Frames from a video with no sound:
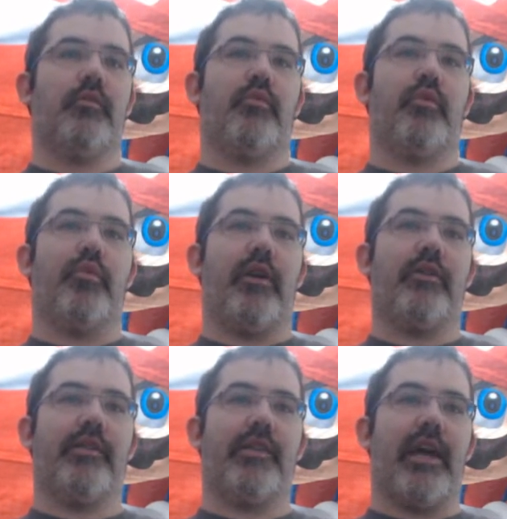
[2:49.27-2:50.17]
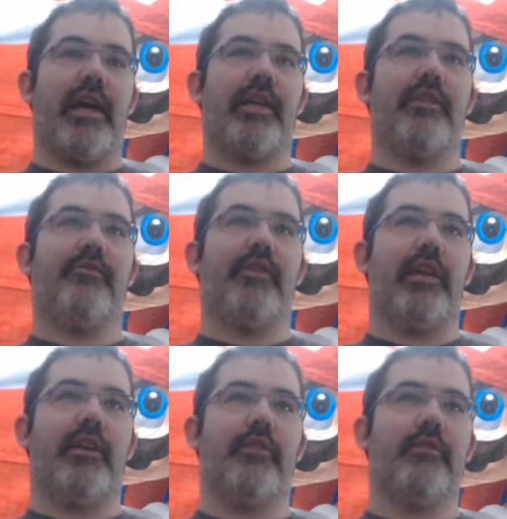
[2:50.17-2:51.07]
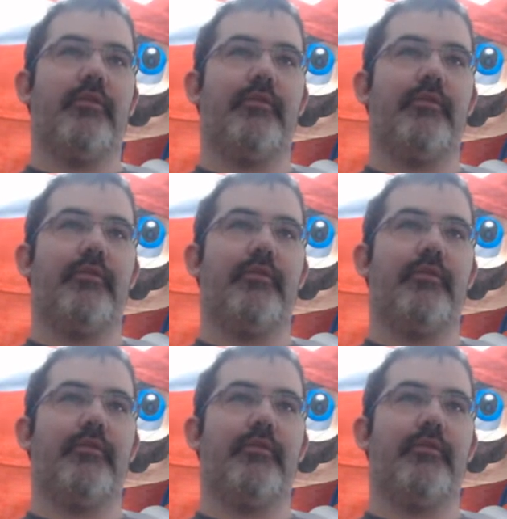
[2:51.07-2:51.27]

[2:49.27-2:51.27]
Prepare to die, infidel.